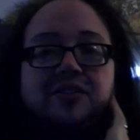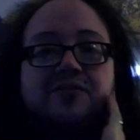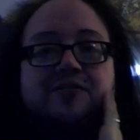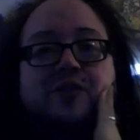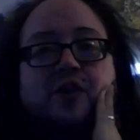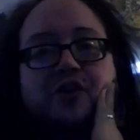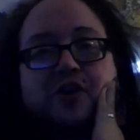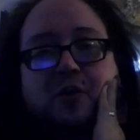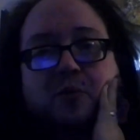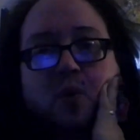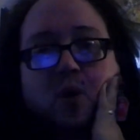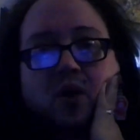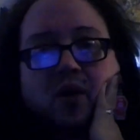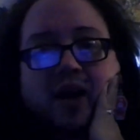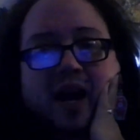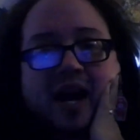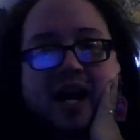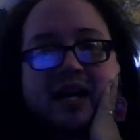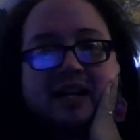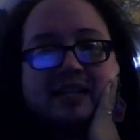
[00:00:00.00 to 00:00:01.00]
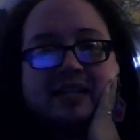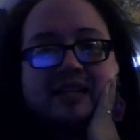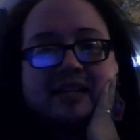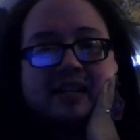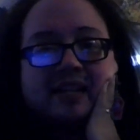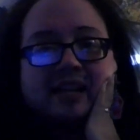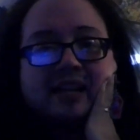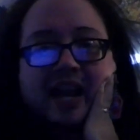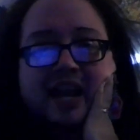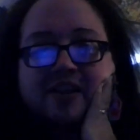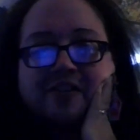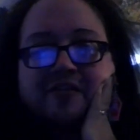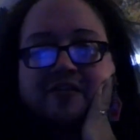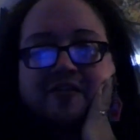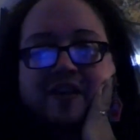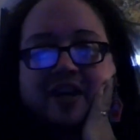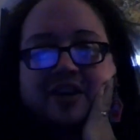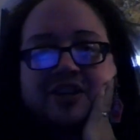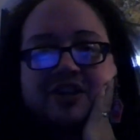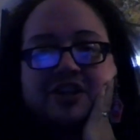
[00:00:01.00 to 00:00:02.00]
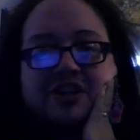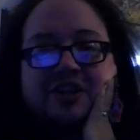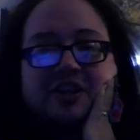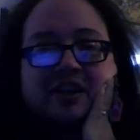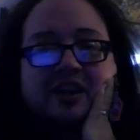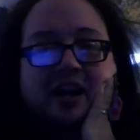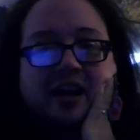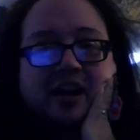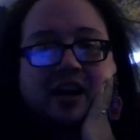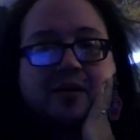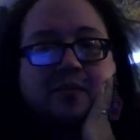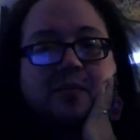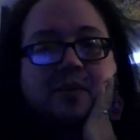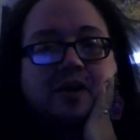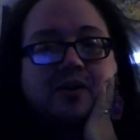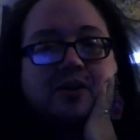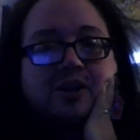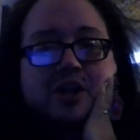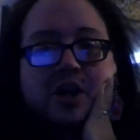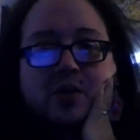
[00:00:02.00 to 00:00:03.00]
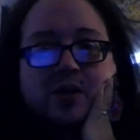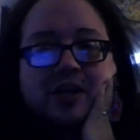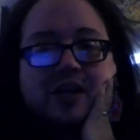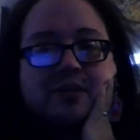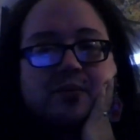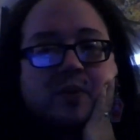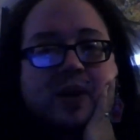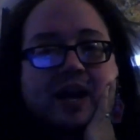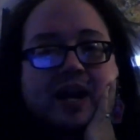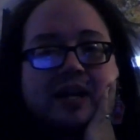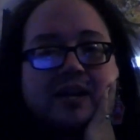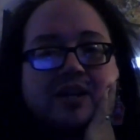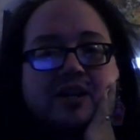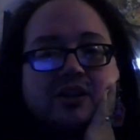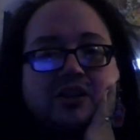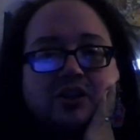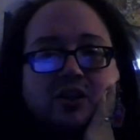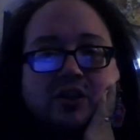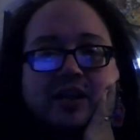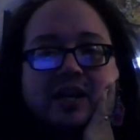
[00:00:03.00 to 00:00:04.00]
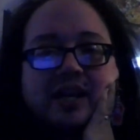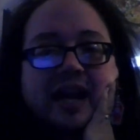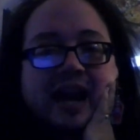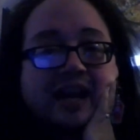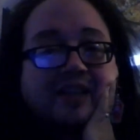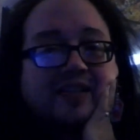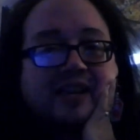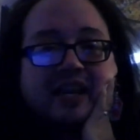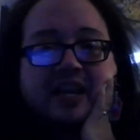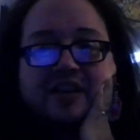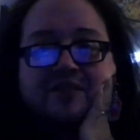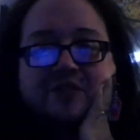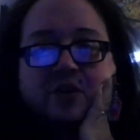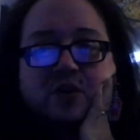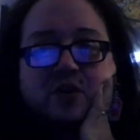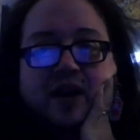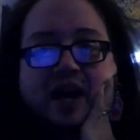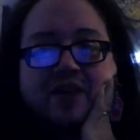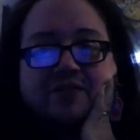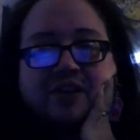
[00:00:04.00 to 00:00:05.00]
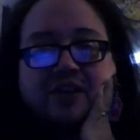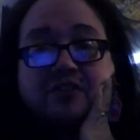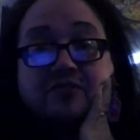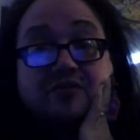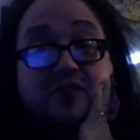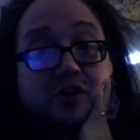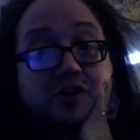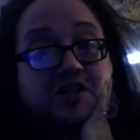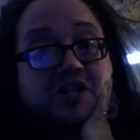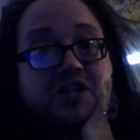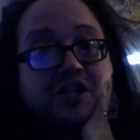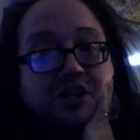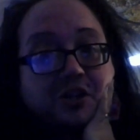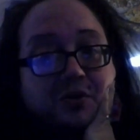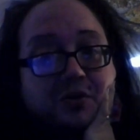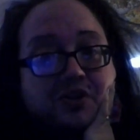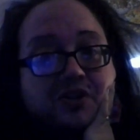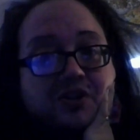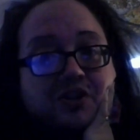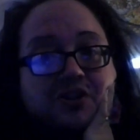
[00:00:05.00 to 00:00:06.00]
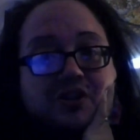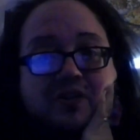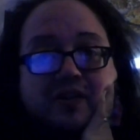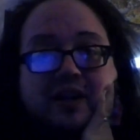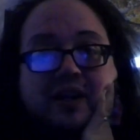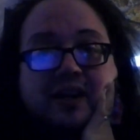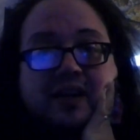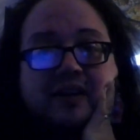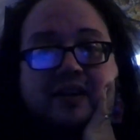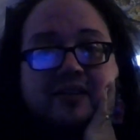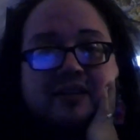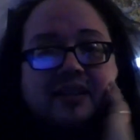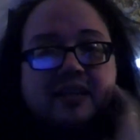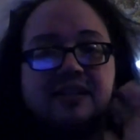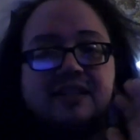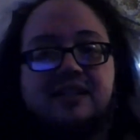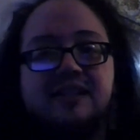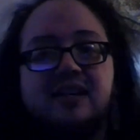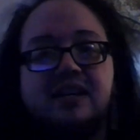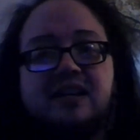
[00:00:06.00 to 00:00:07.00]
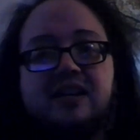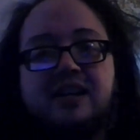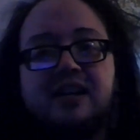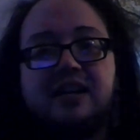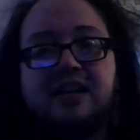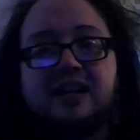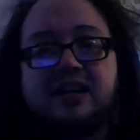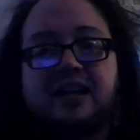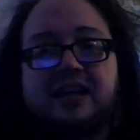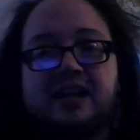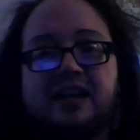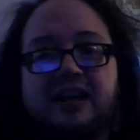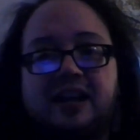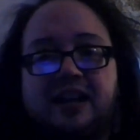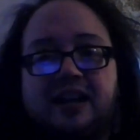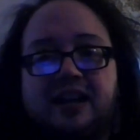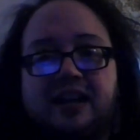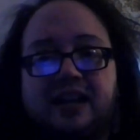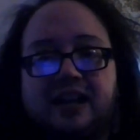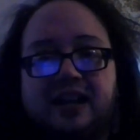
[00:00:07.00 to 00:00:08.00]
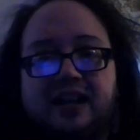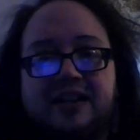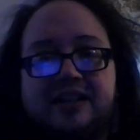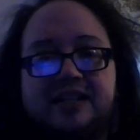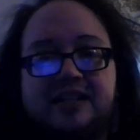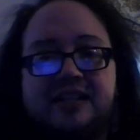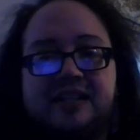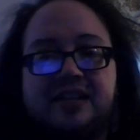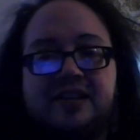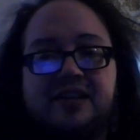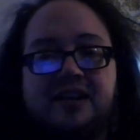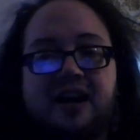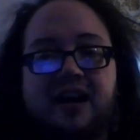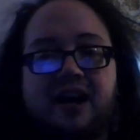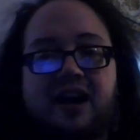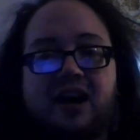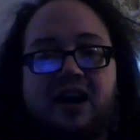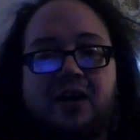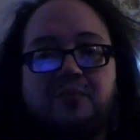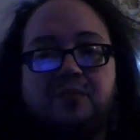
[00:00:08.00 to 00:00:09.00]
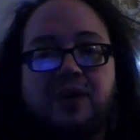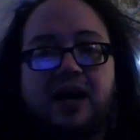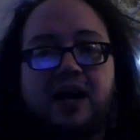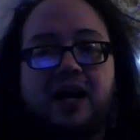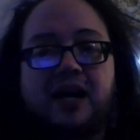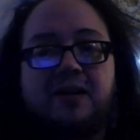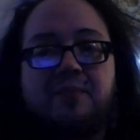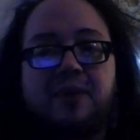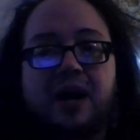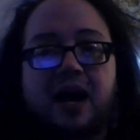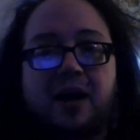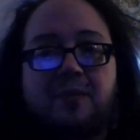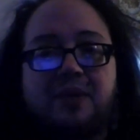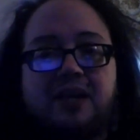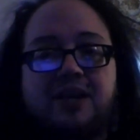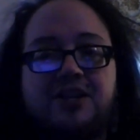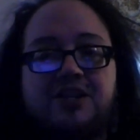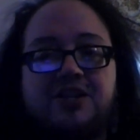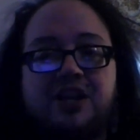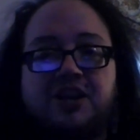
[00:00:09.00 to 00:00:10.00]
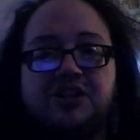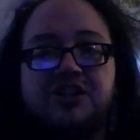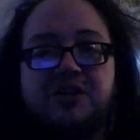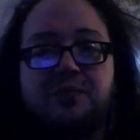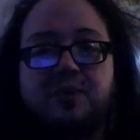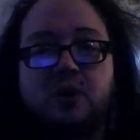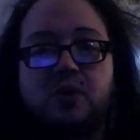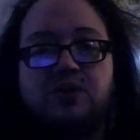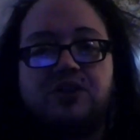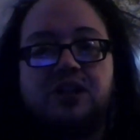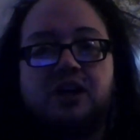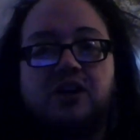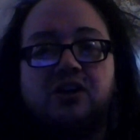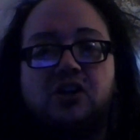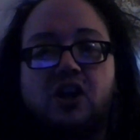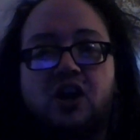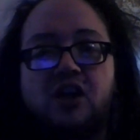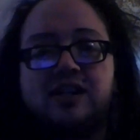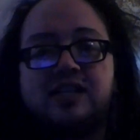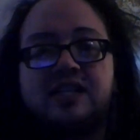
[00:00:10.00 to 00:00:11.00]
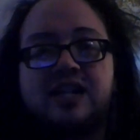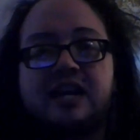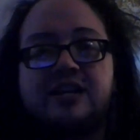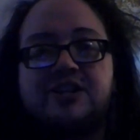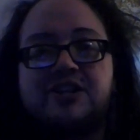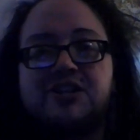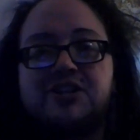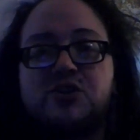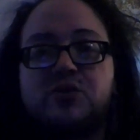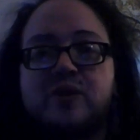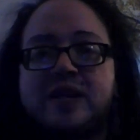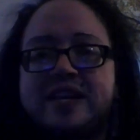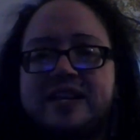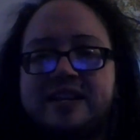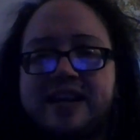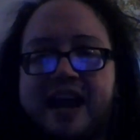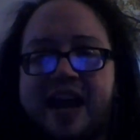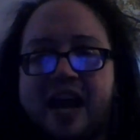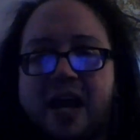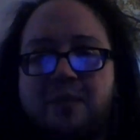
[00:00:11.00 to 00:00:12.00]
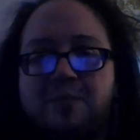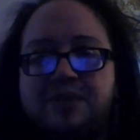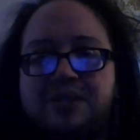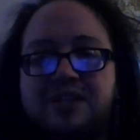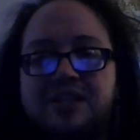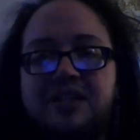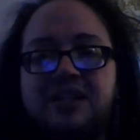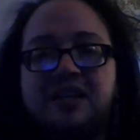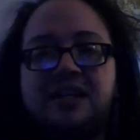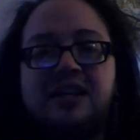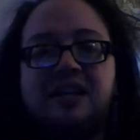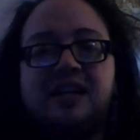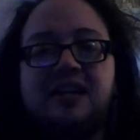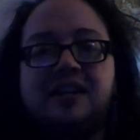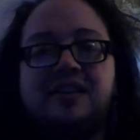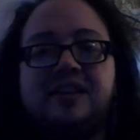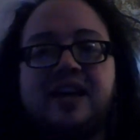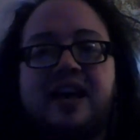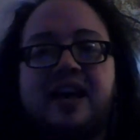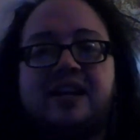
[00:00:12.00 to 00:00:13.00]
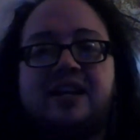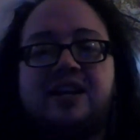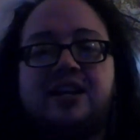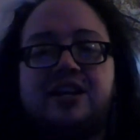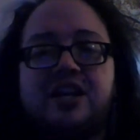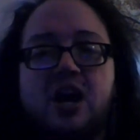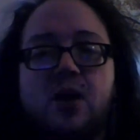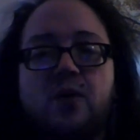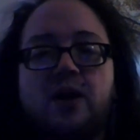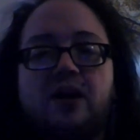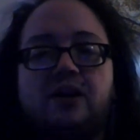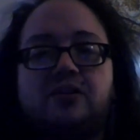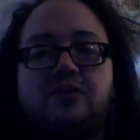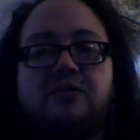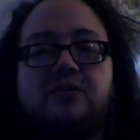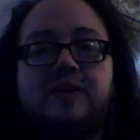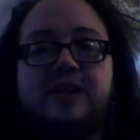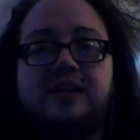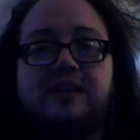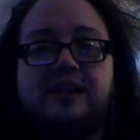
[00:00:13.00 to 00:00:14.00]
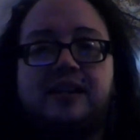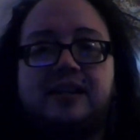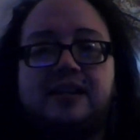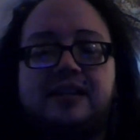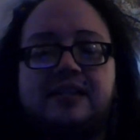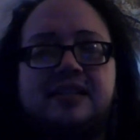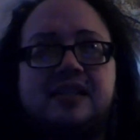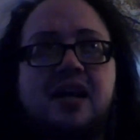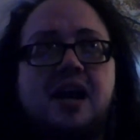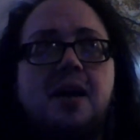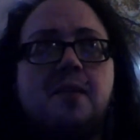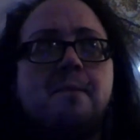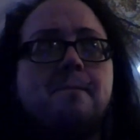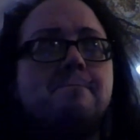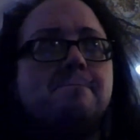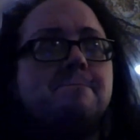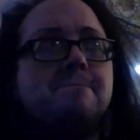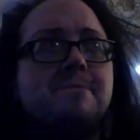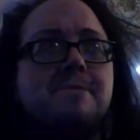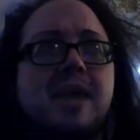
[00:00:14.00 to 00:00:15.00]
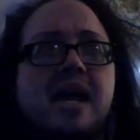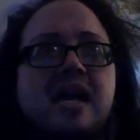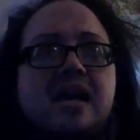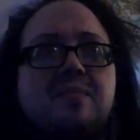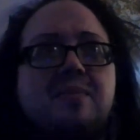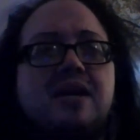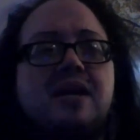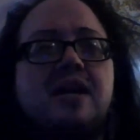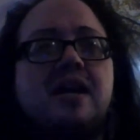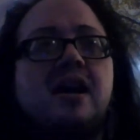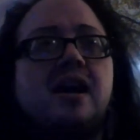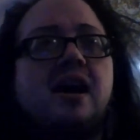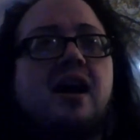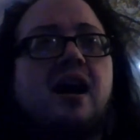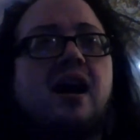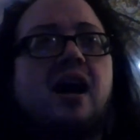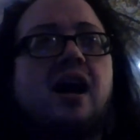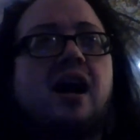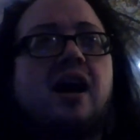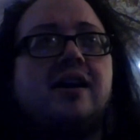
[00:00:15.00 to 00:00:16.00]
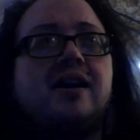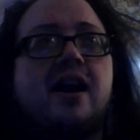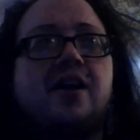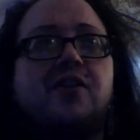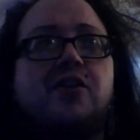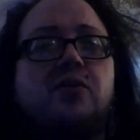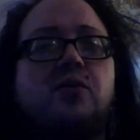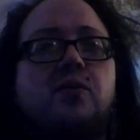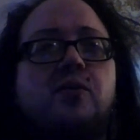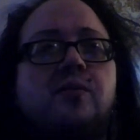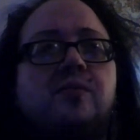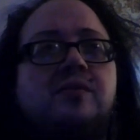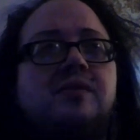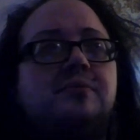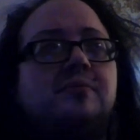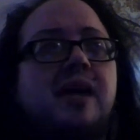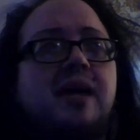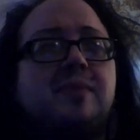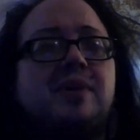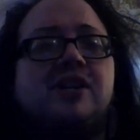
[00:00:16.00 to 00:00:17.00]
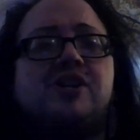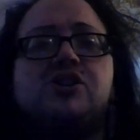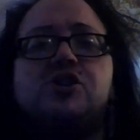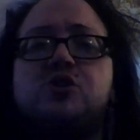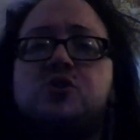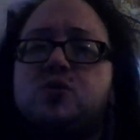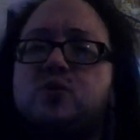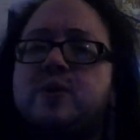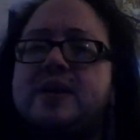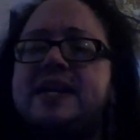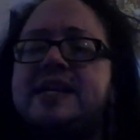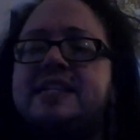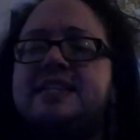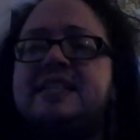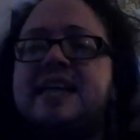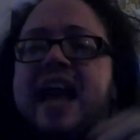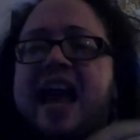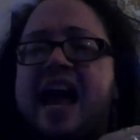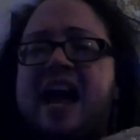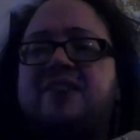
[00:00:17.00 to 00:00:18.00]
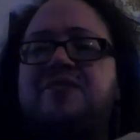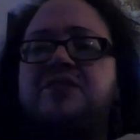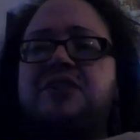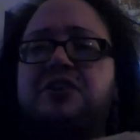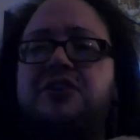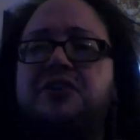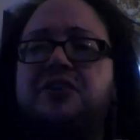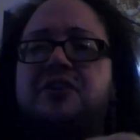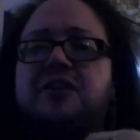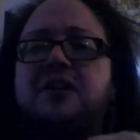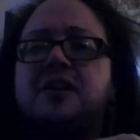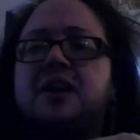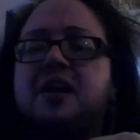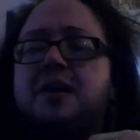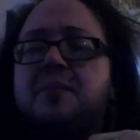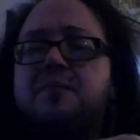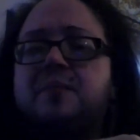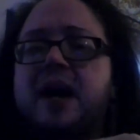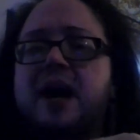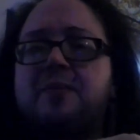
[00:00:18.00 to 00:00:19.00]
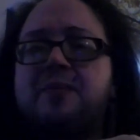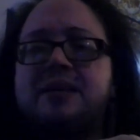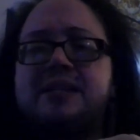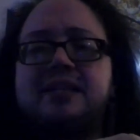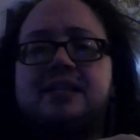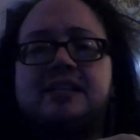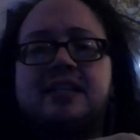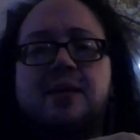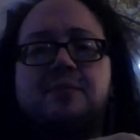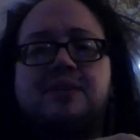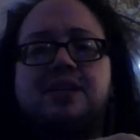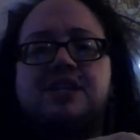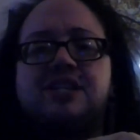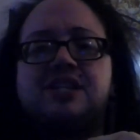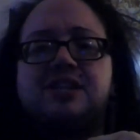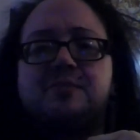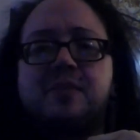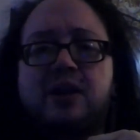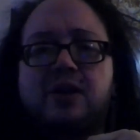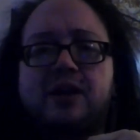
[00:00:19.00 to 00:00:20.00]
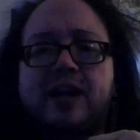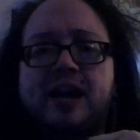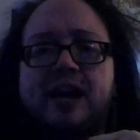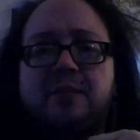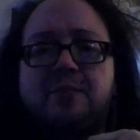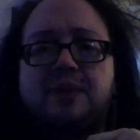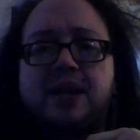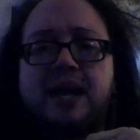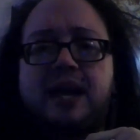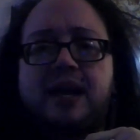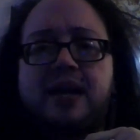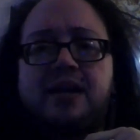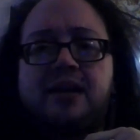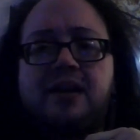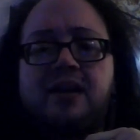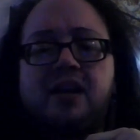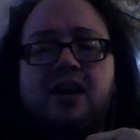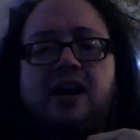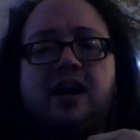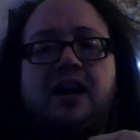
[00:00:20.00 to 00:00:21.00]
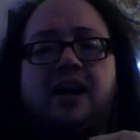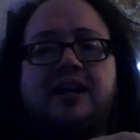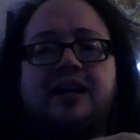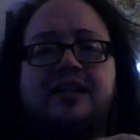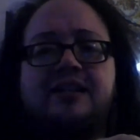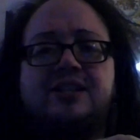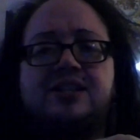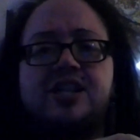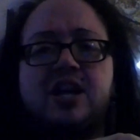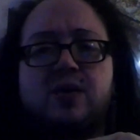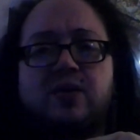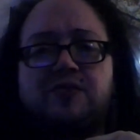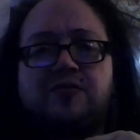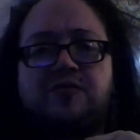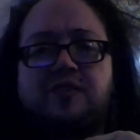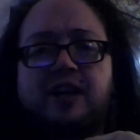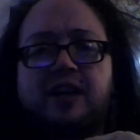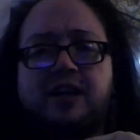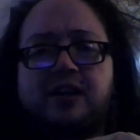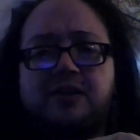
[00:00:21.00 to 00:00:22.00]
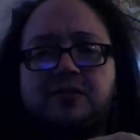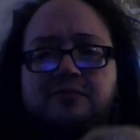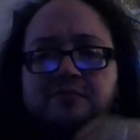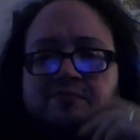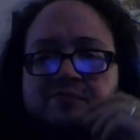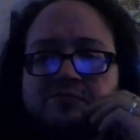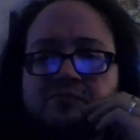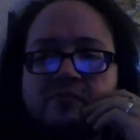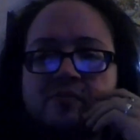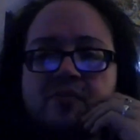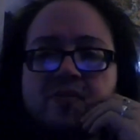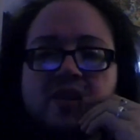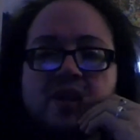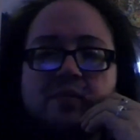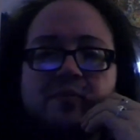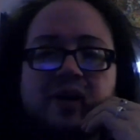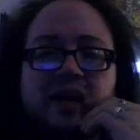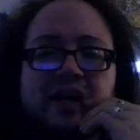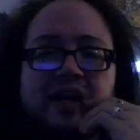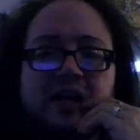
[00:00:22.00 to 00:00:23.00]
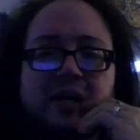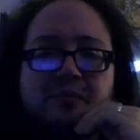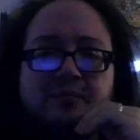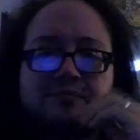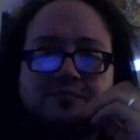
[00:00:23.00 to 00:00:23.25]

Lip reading: Furthermore, as Gayfesh noted when looking at the infographic first used during this incident by Poppy, juxtaposed alongside screen caps that Noah released maybe 2 weeks after Poppy's attempted smear campaign against Noah Flake, but